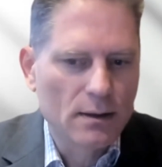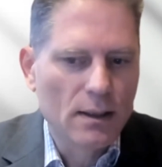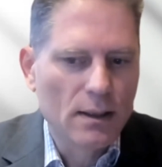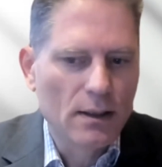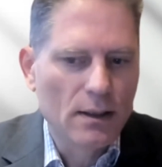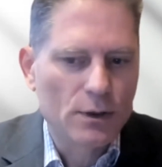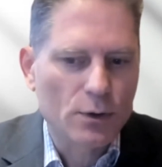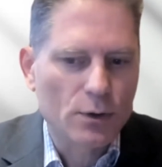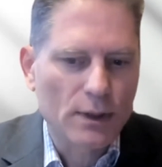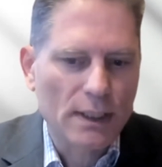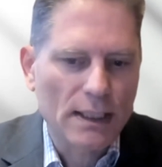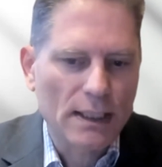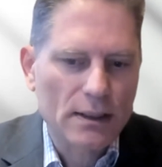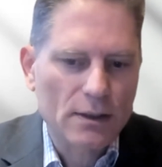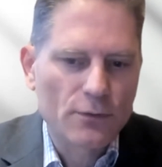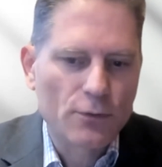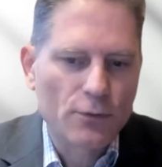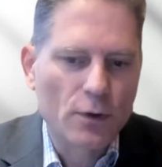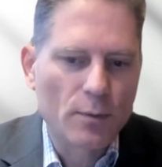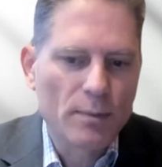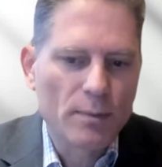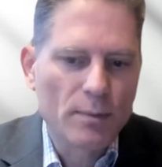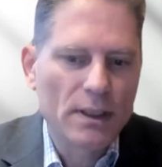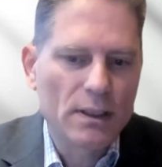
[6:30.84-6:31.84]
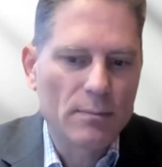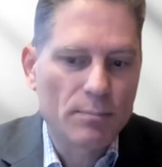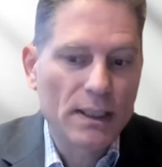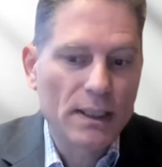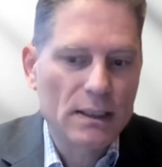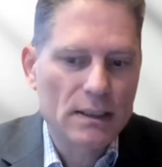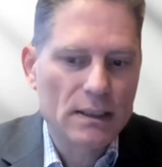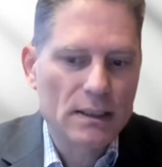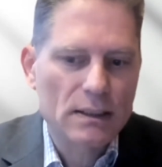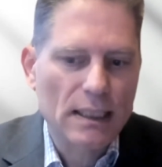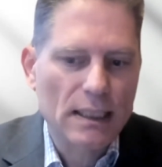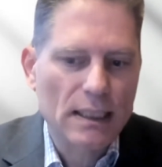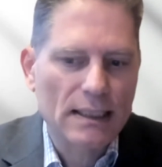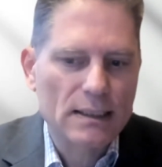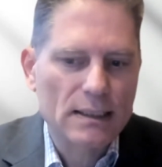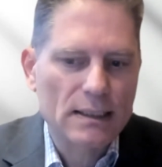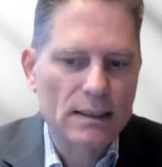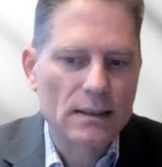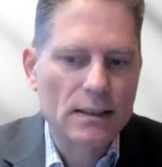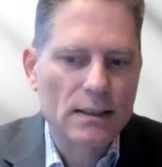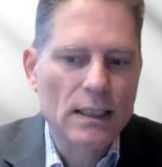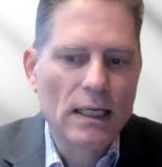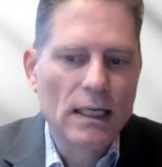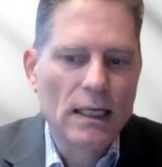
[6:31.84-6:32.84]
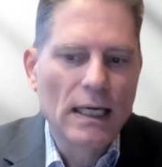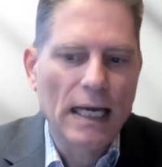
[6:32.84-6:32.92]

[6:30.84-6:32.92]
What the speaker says: So that's for me the biggest lesson.